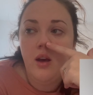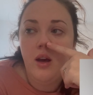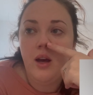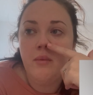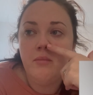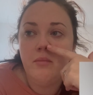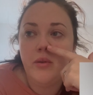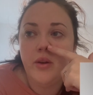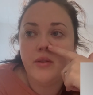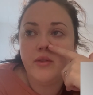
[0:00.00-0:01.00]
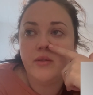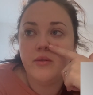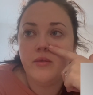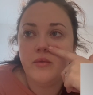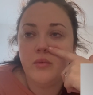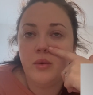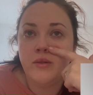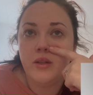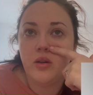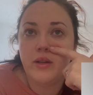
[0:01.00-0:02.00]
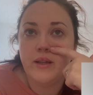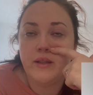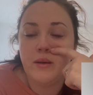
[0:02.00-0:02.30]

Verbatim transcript: But those ones I got yesterday,